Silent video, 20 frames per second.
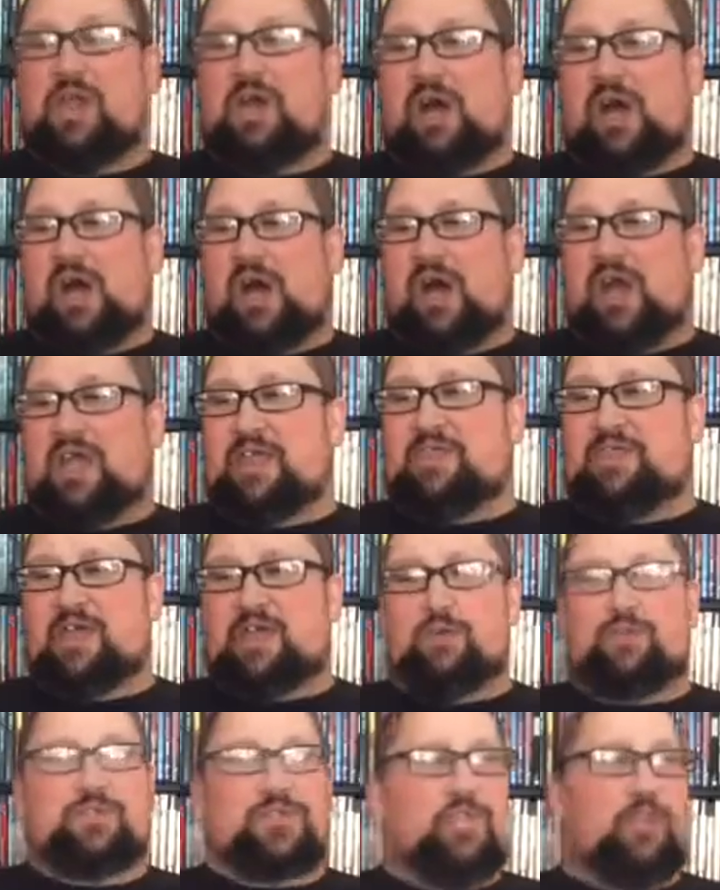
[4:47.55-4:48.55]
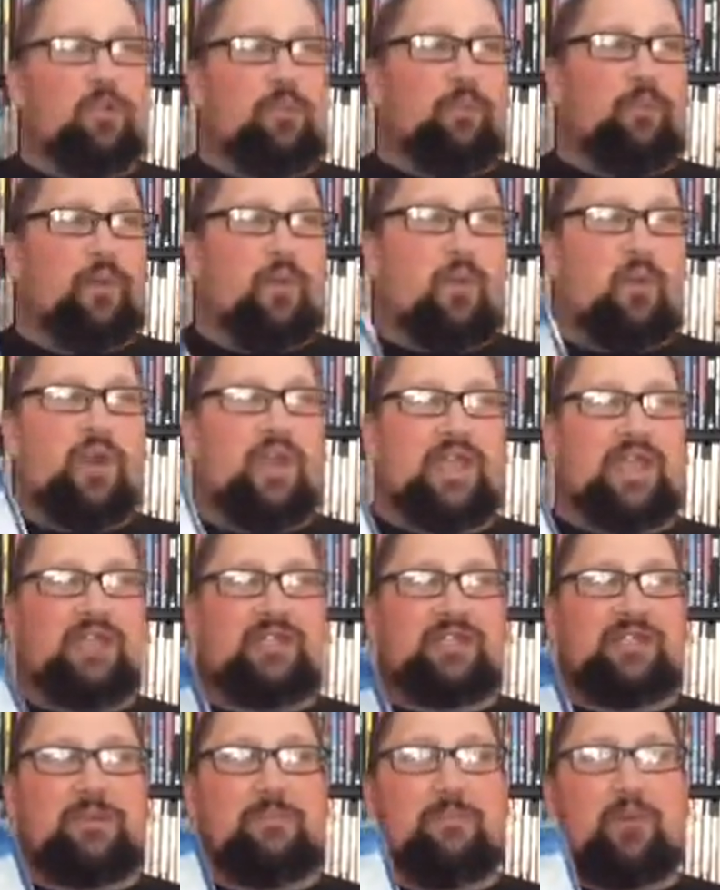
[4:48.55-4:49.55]
I thought it was a little boring
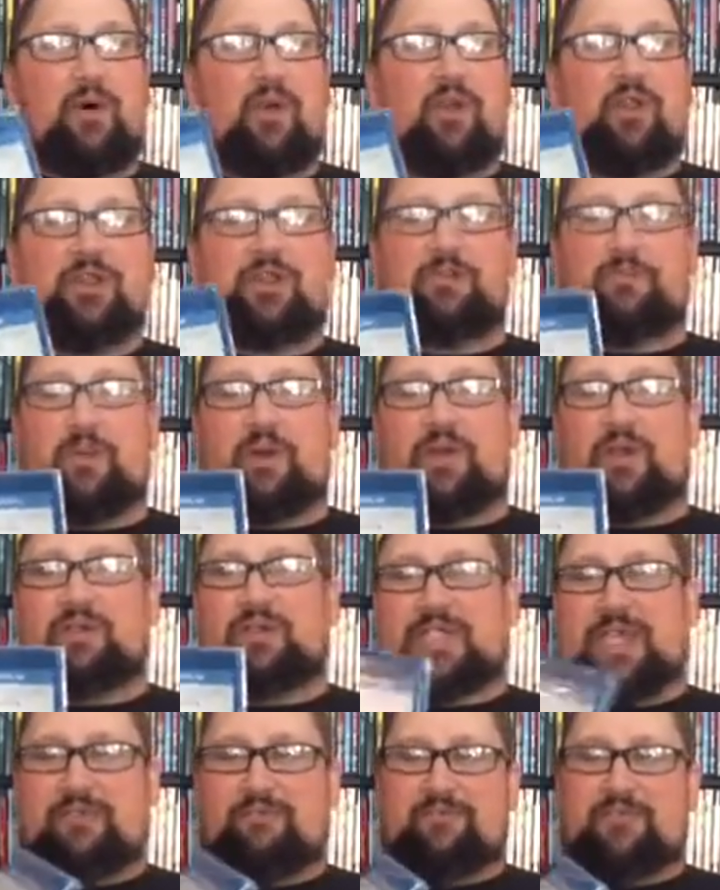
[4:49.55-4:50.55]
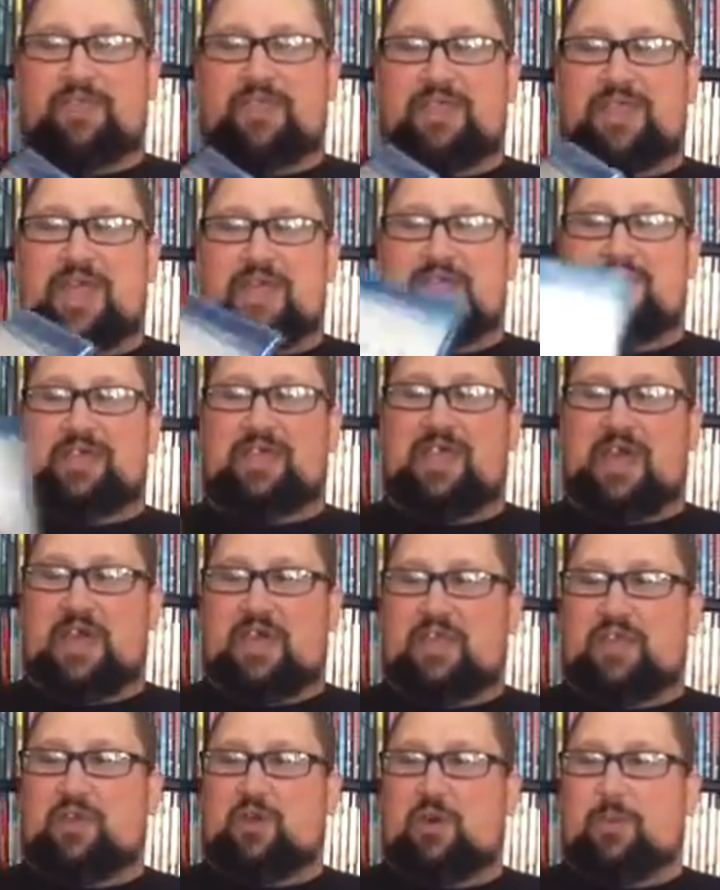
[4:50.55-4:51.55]
at some parts, but definitely not,
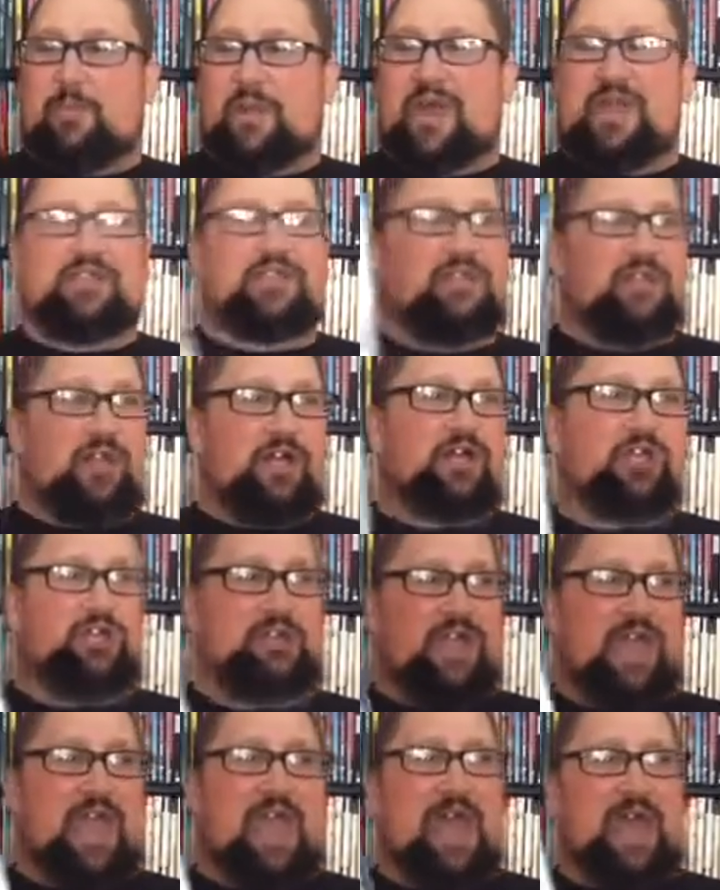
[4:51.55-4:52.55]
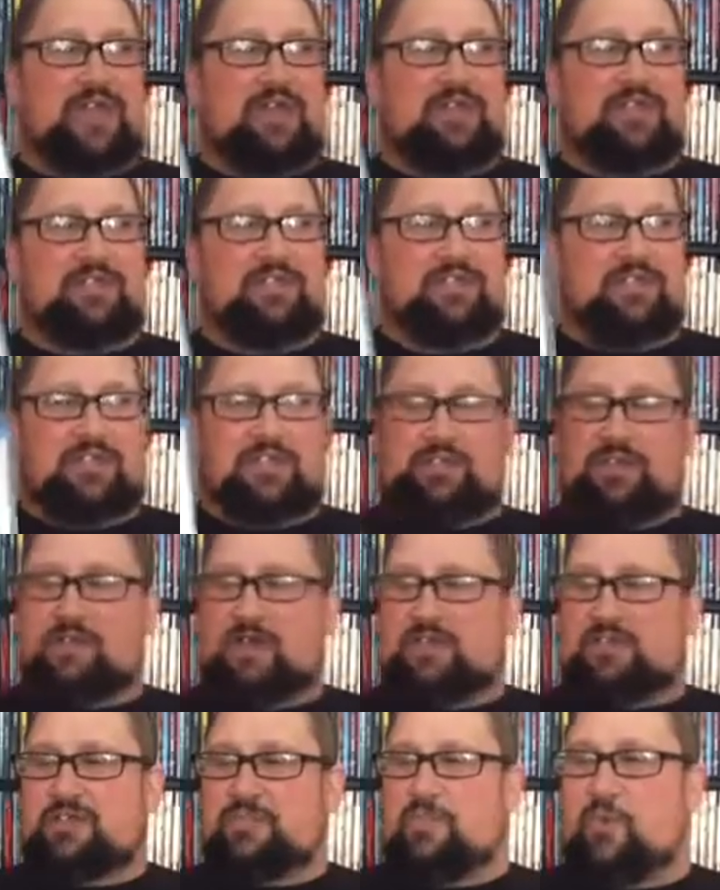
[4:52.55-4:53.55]
a bad selection to add into this
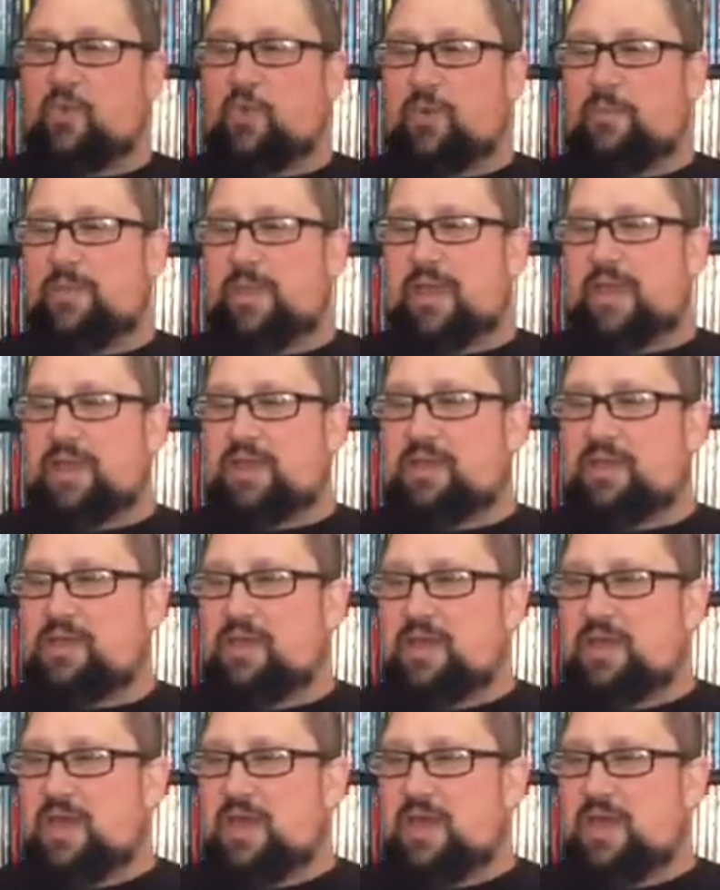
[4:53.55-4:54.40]
awesome horror pack.